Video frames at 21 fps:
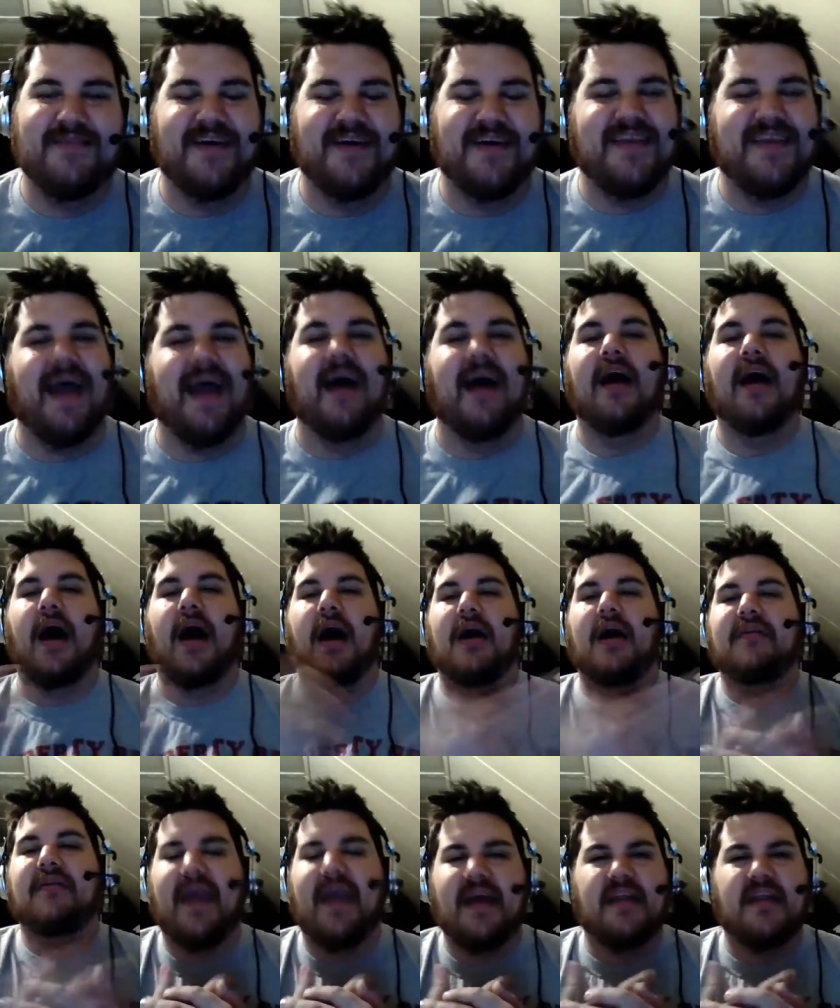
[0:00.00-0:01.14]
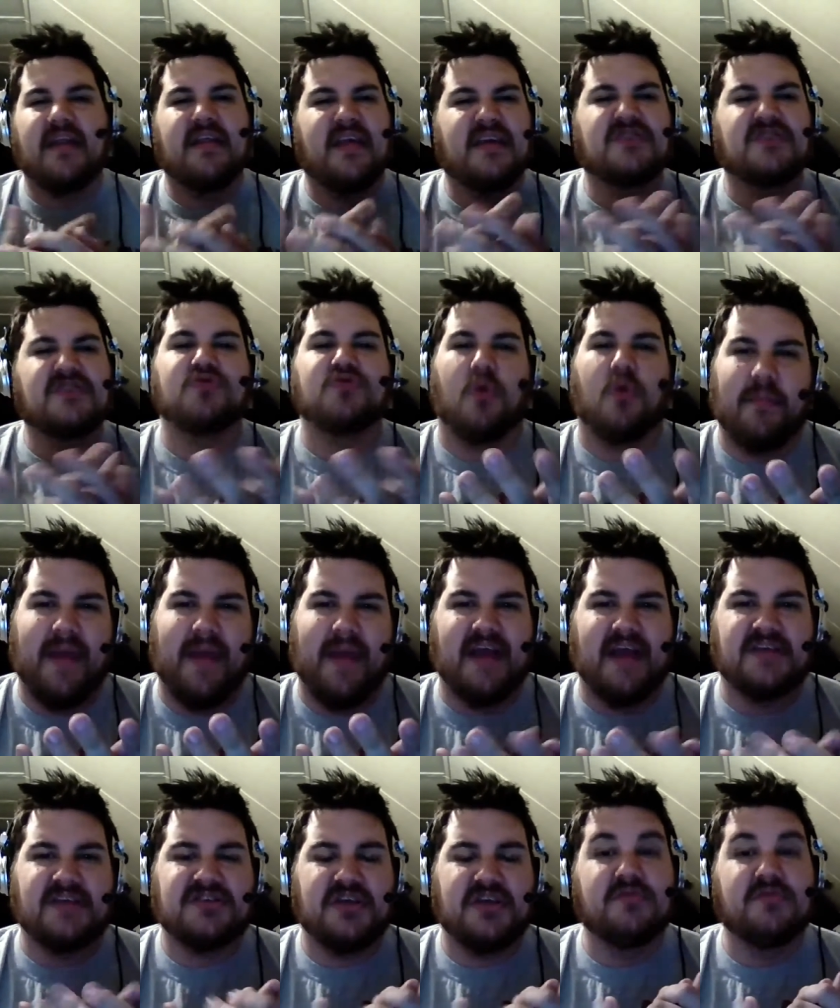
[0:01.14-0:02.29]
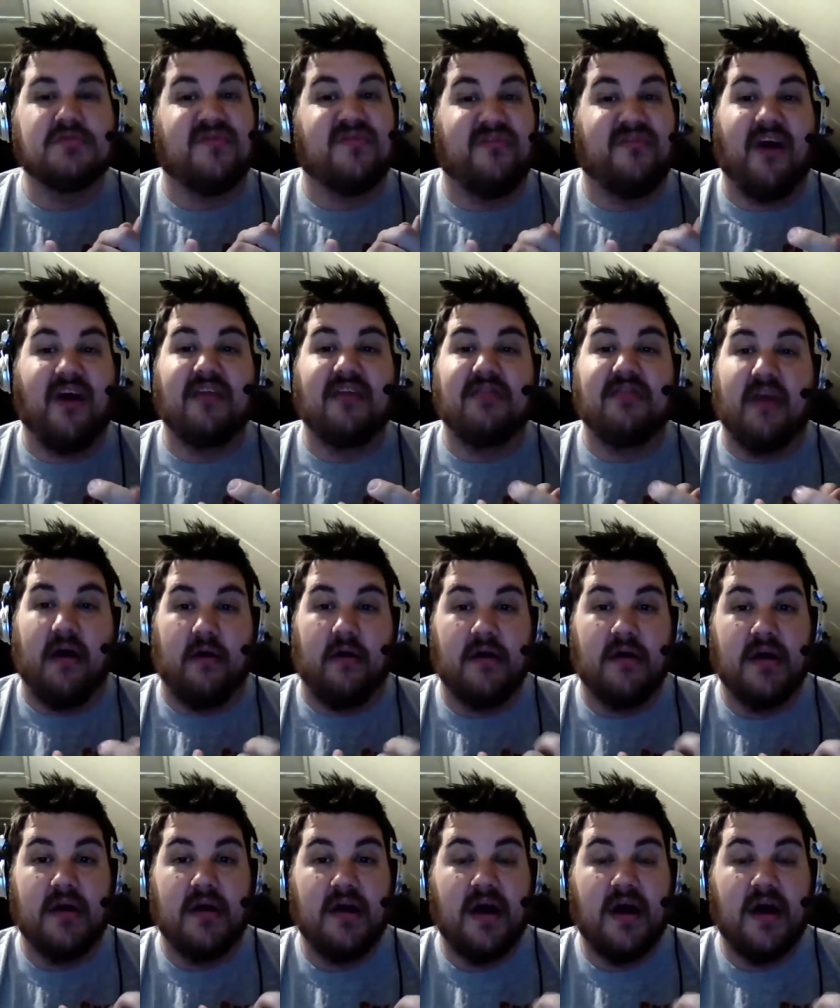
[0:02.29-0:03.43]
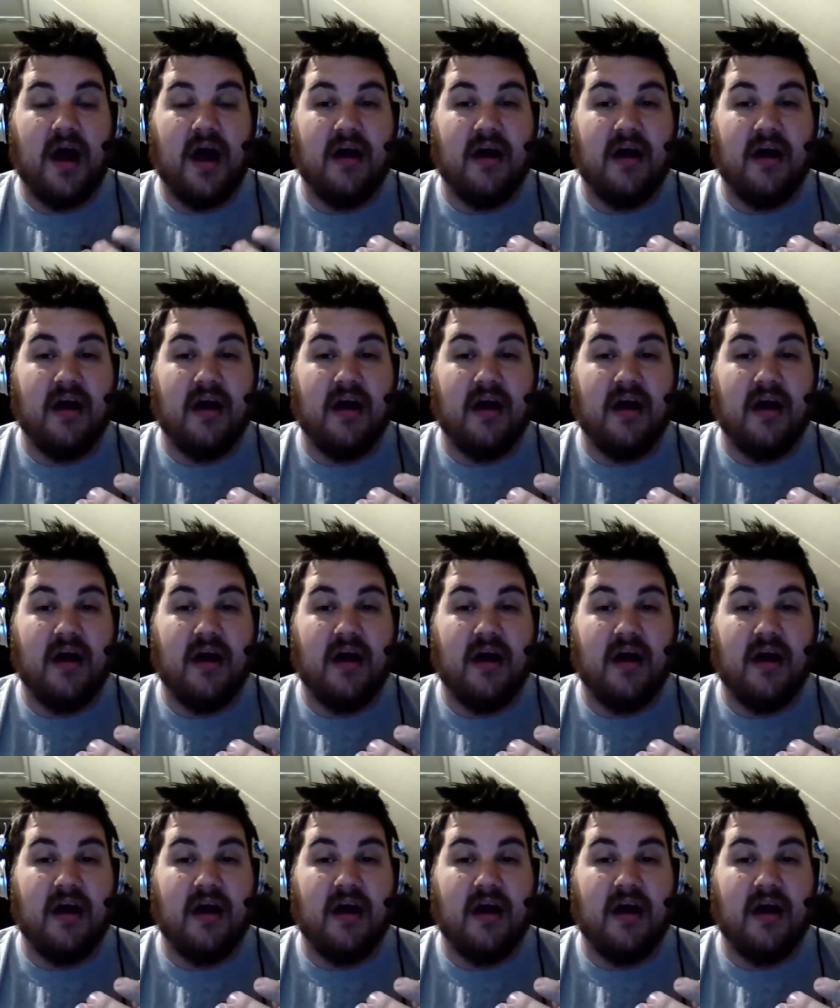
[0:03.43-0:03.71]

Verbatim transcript: but yeah, uh, they, had, they had a short match. It was fun though a